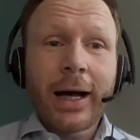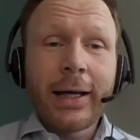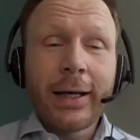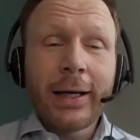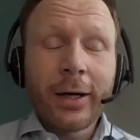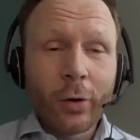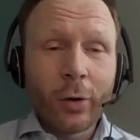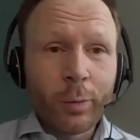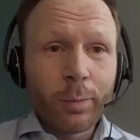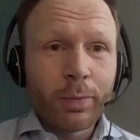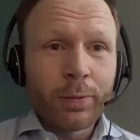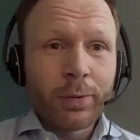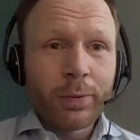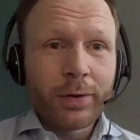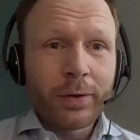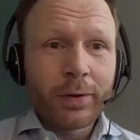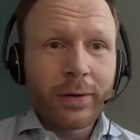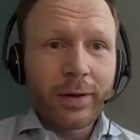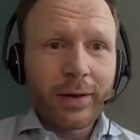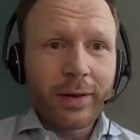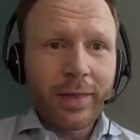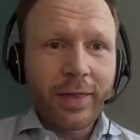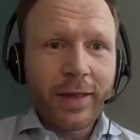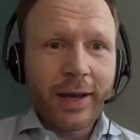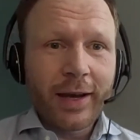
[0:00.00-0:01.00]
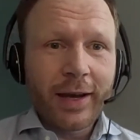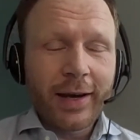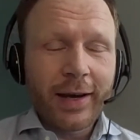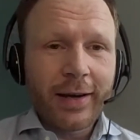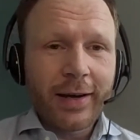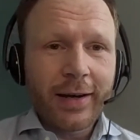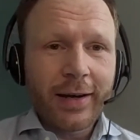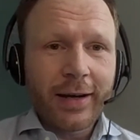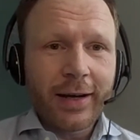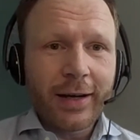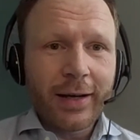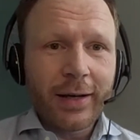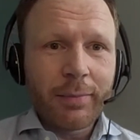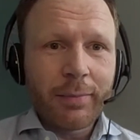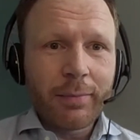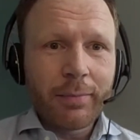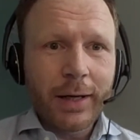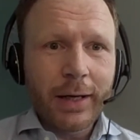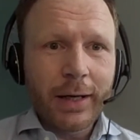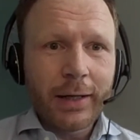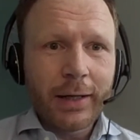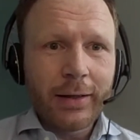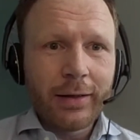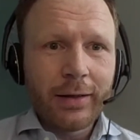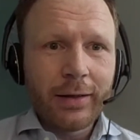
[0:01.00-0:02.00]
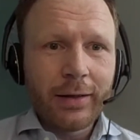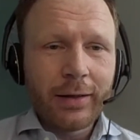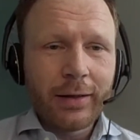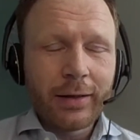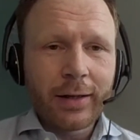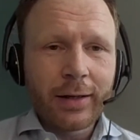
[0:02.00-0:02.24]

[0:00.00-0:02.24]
I hope there are many